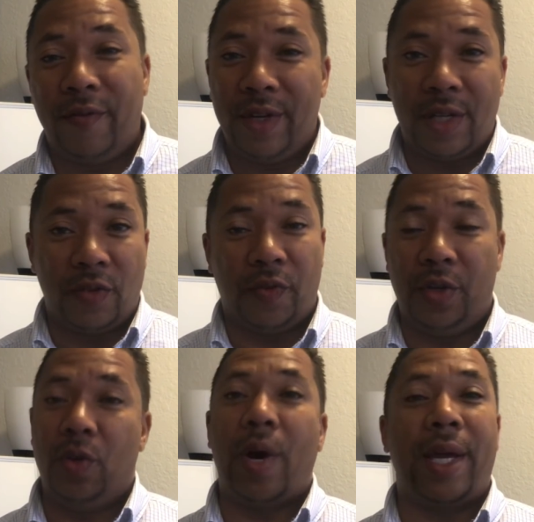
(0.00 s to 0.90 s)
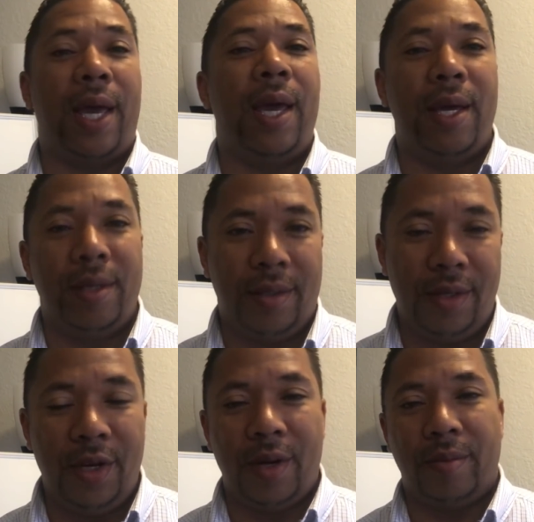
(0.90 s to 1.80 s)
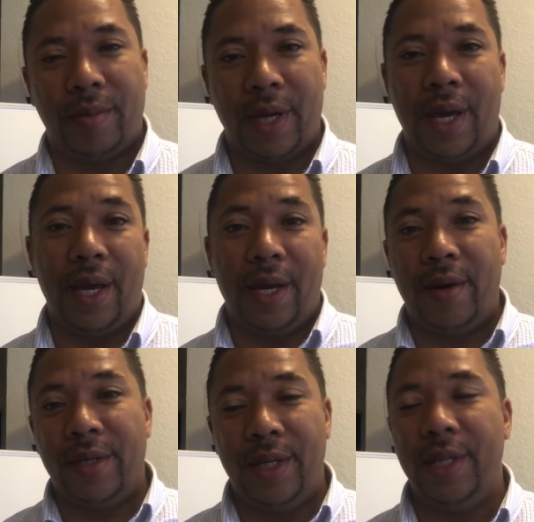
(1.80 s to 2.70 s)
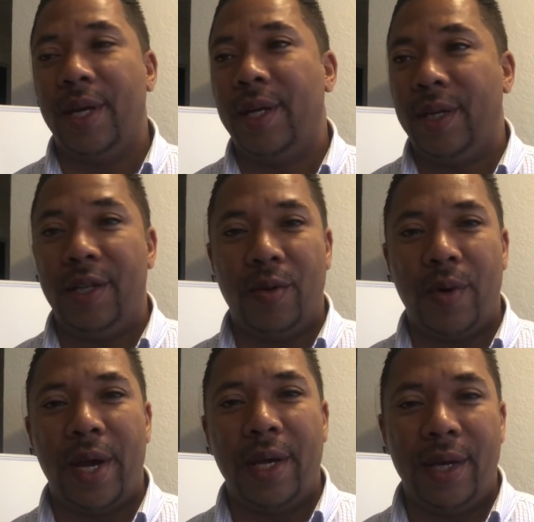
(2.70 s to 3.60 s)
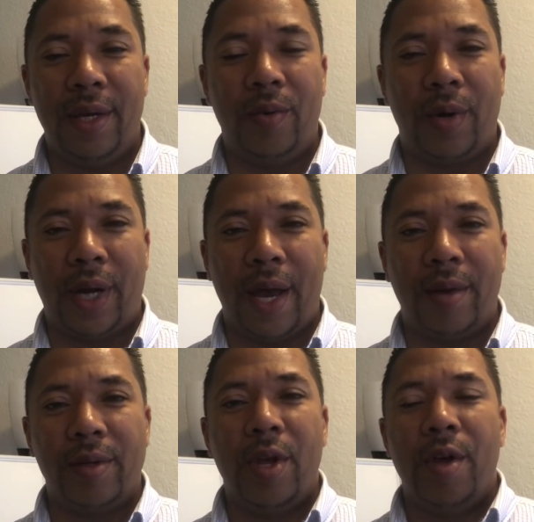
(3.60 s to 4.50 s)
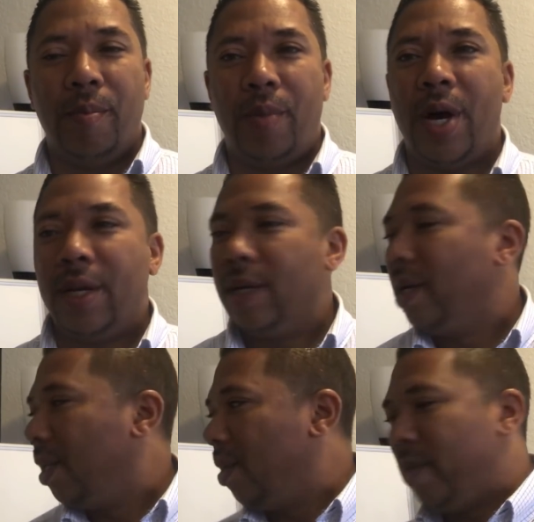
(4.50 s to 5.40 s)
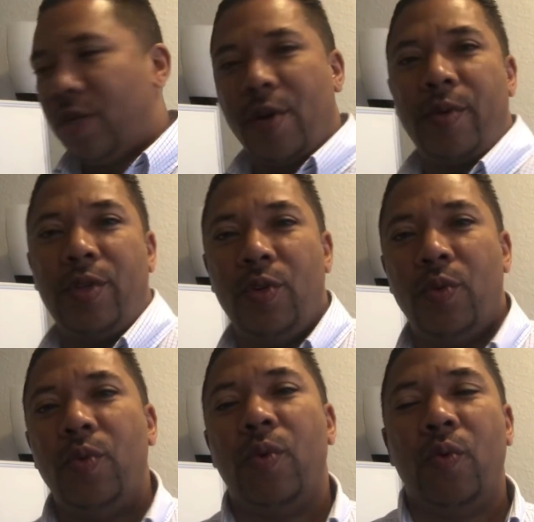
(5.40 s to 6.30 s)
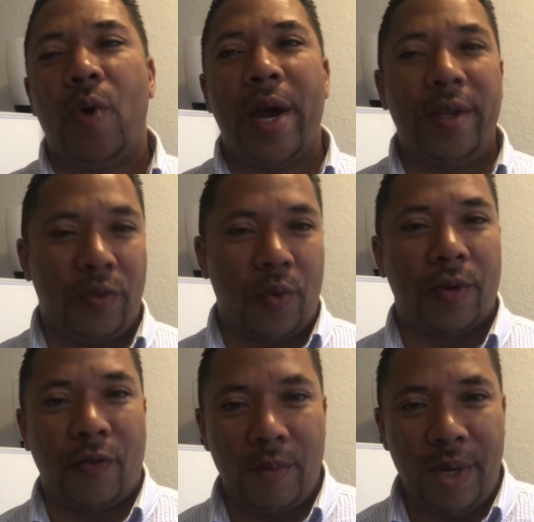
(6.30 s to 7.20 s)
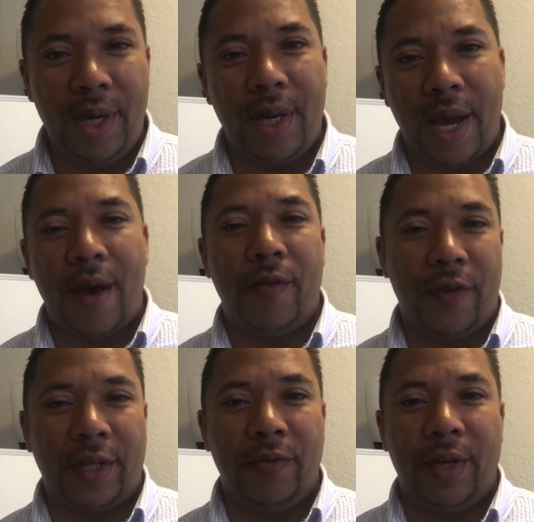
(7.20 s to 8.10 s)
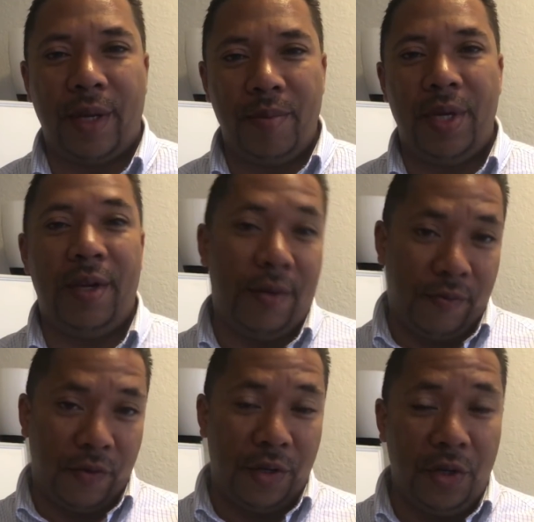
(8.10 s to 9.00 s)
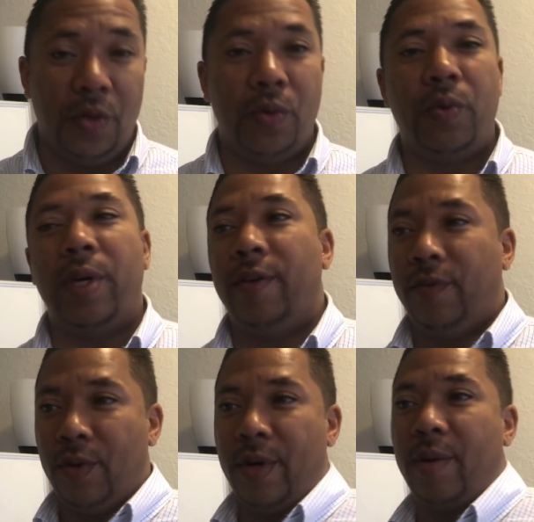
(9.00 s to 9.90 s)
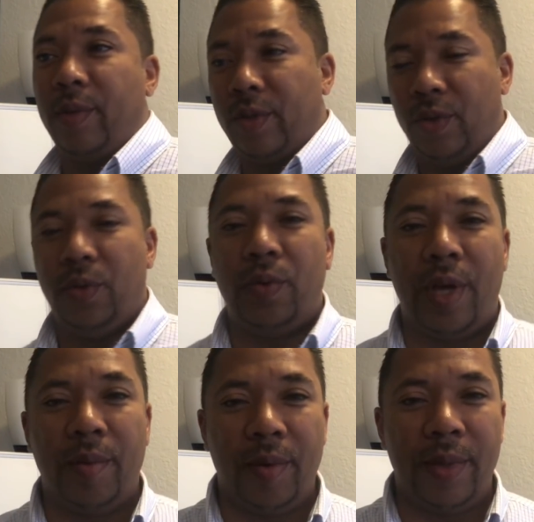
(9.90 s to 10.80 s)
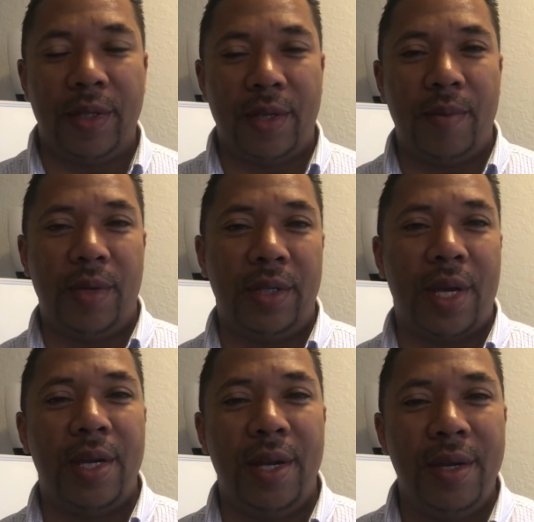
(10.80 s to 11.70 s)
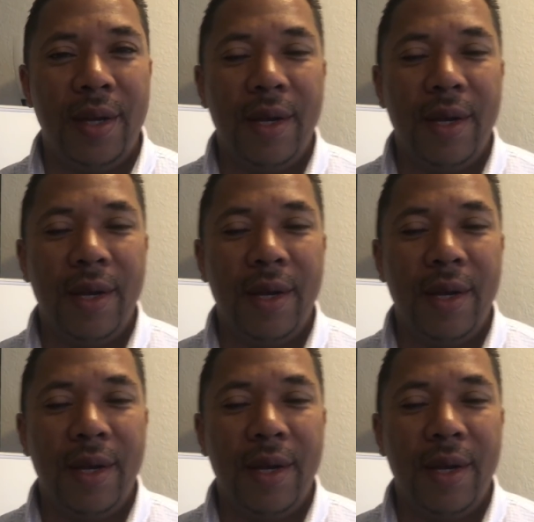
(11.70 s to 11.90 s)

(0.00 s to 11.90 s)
If it doesn't for you, I can't guarantee that either way it'll work out. But let me share with you why it's worked for me and how effective it can be for you if you're able to implement the same things I did.